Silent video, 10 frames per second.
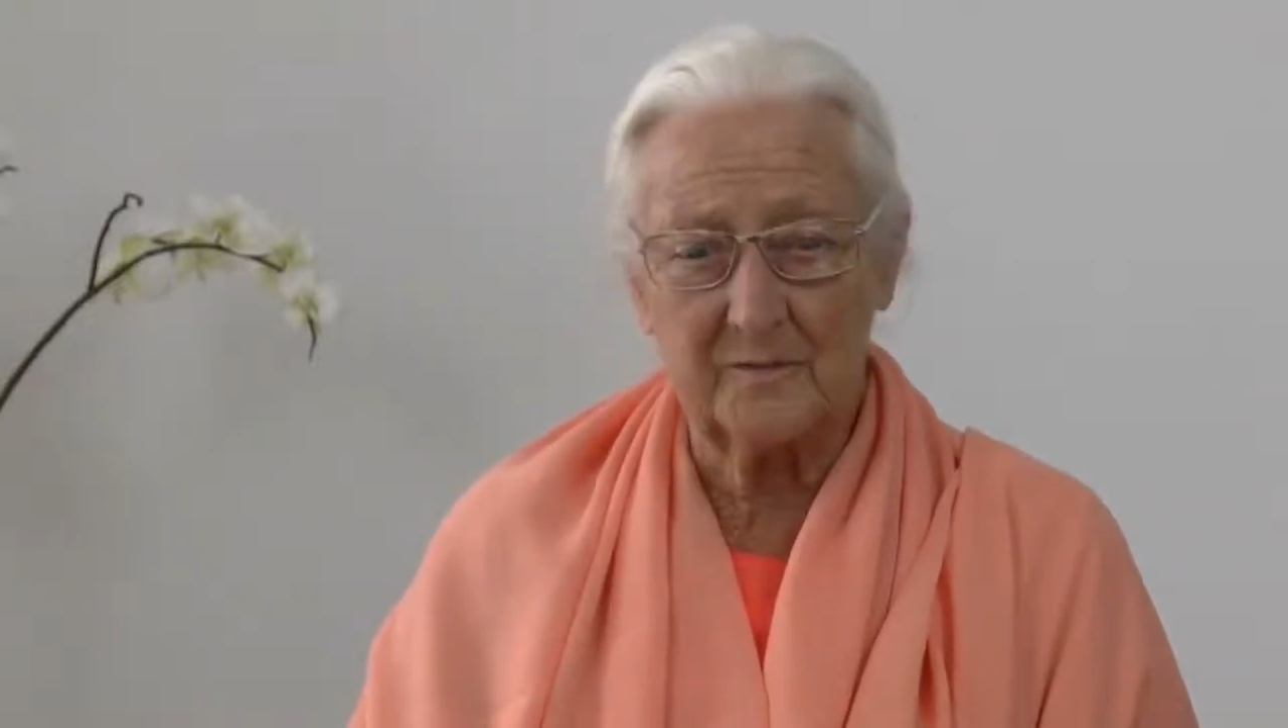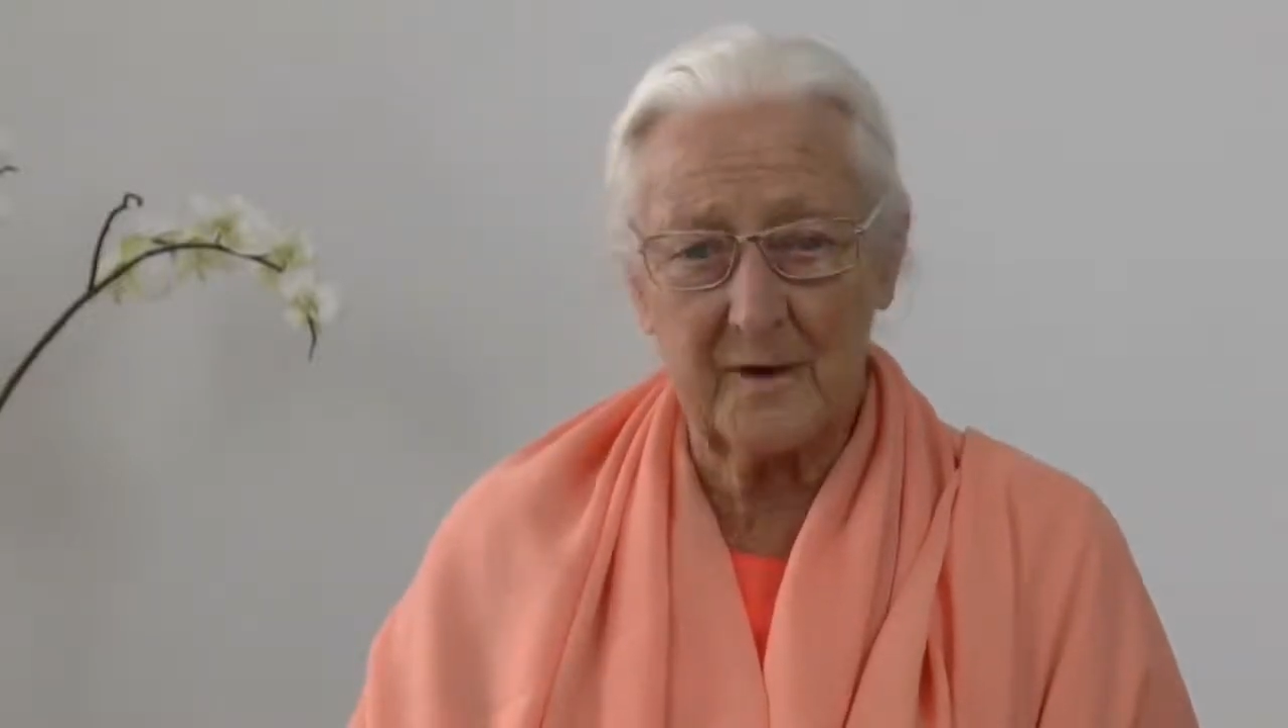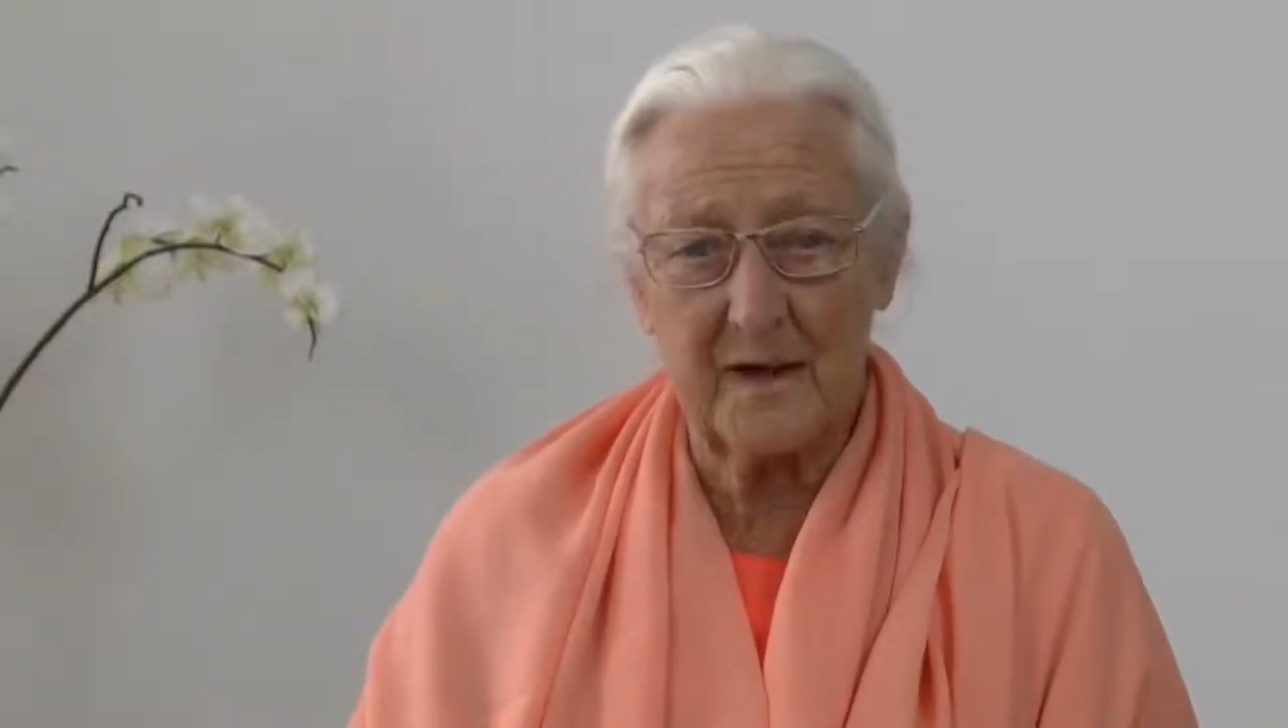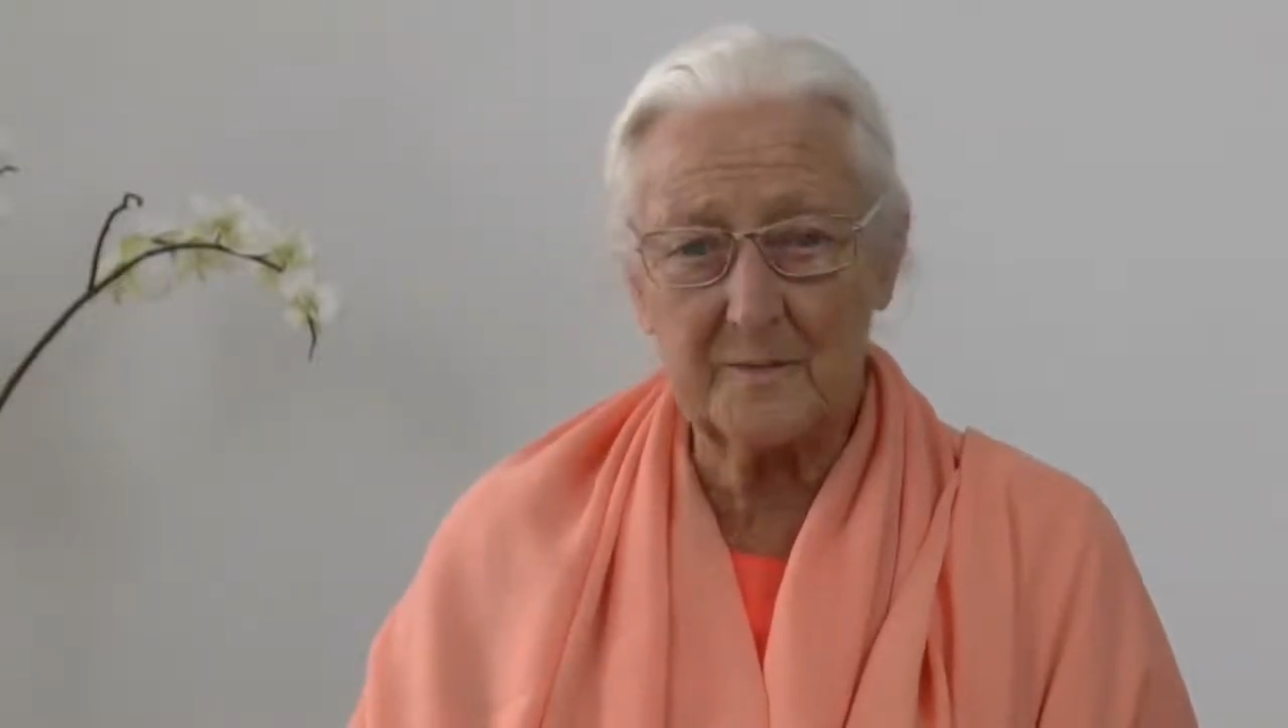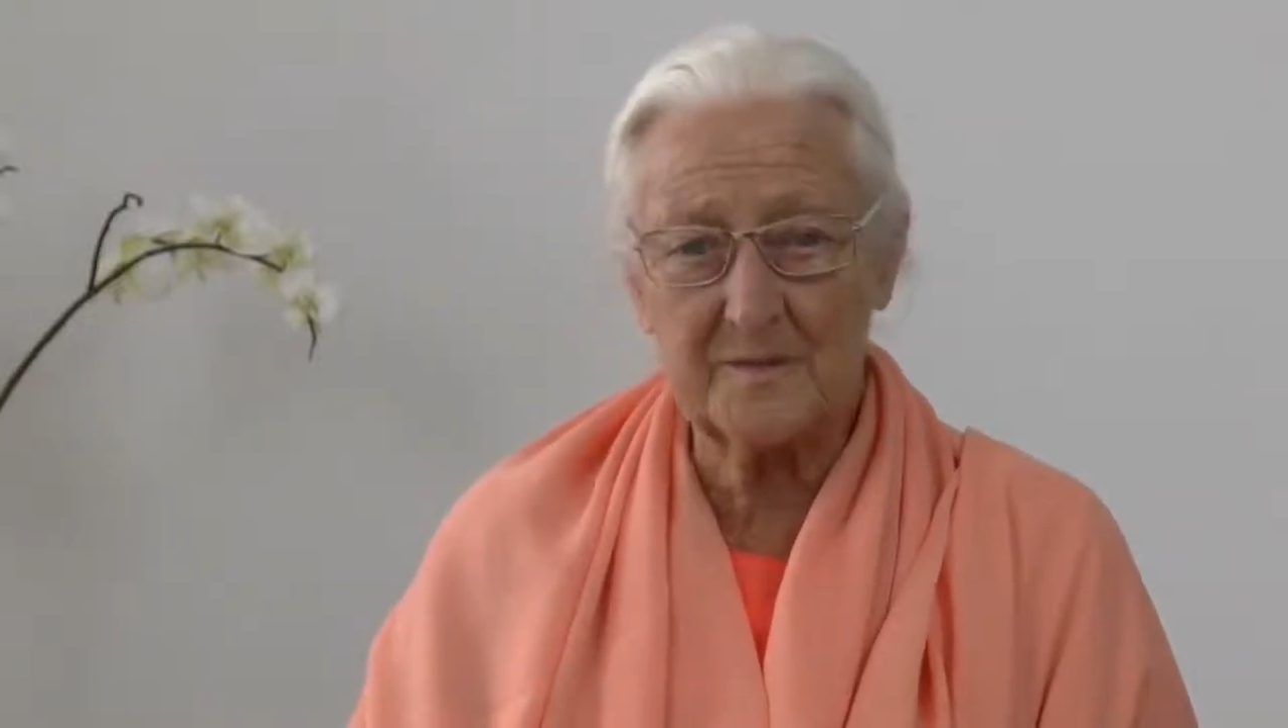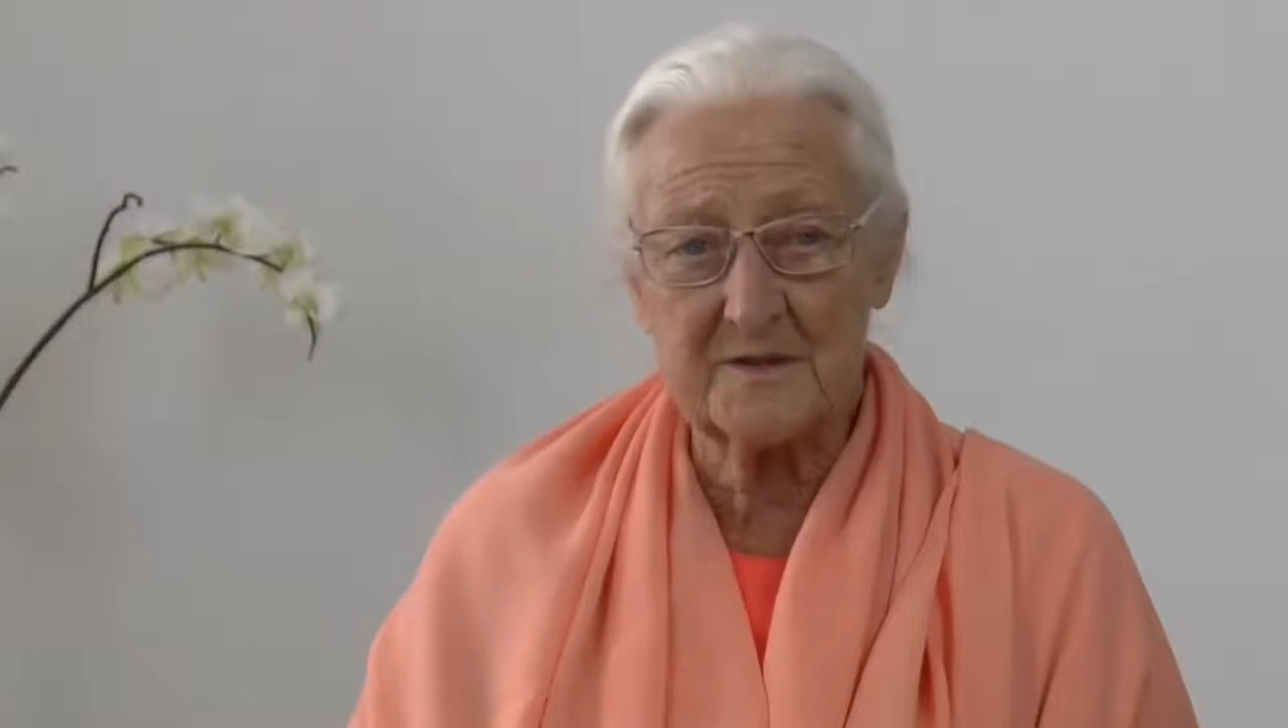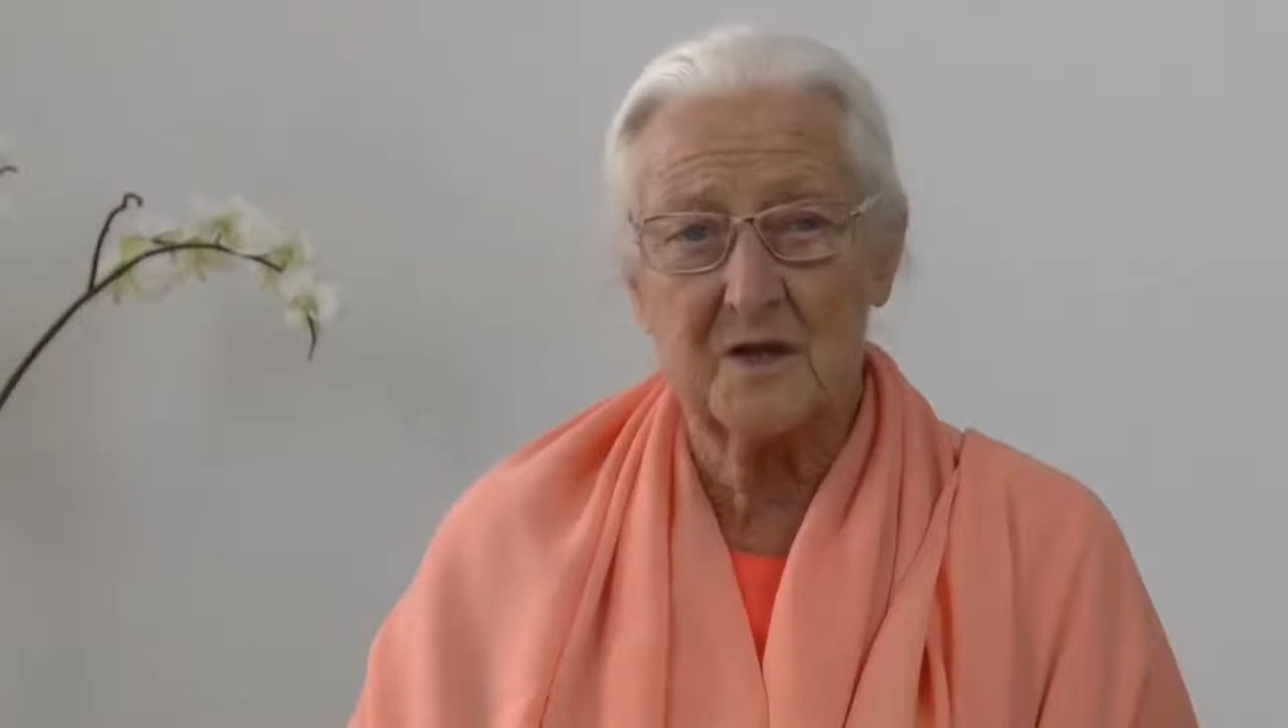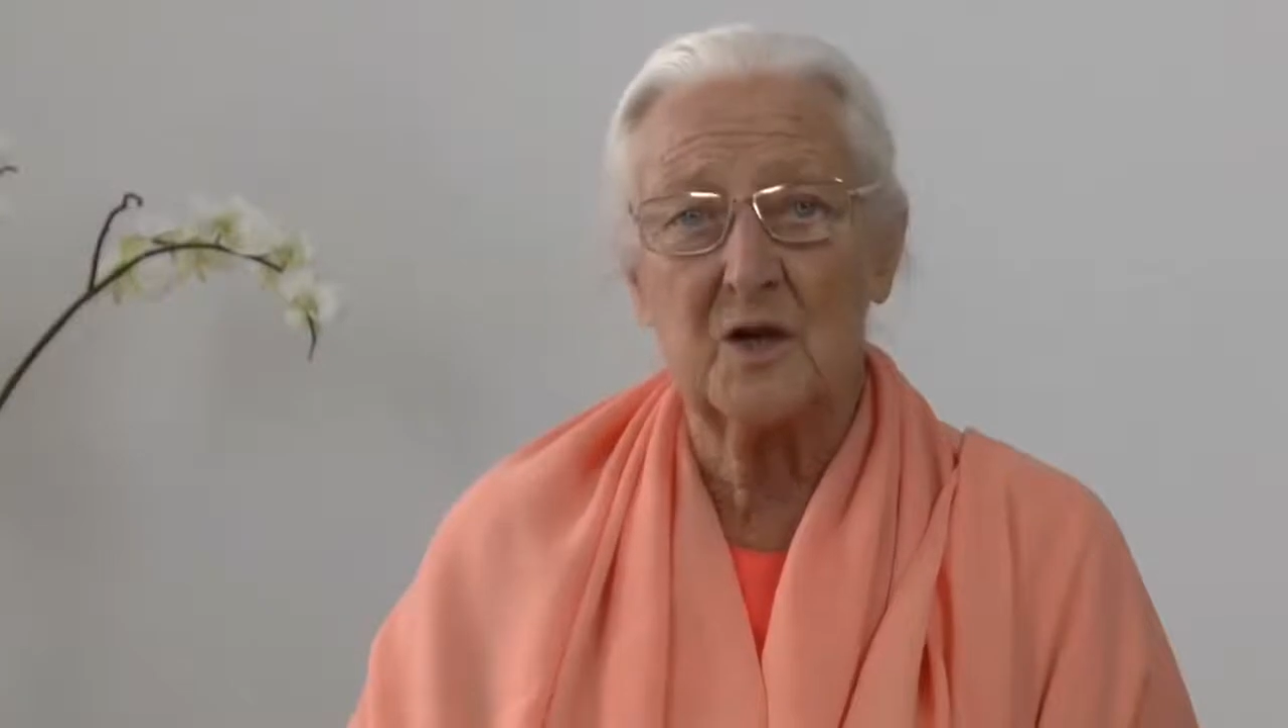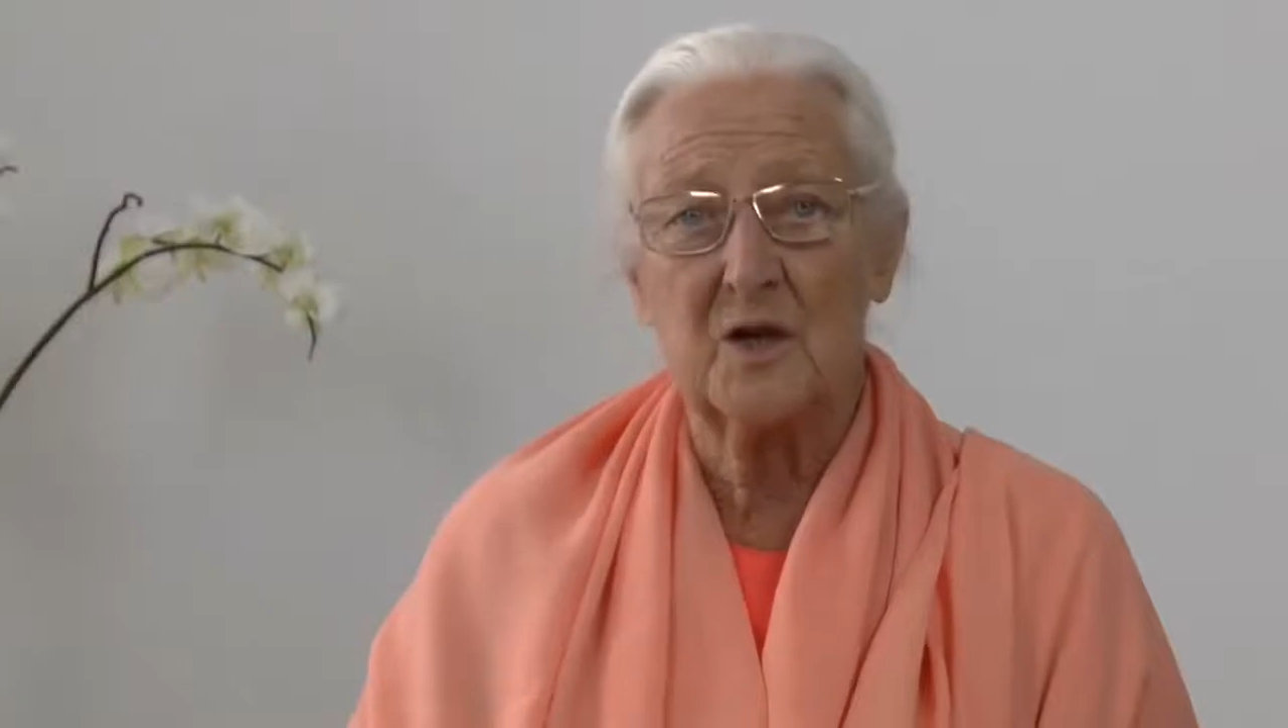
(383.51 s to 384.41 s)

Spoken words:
perhaps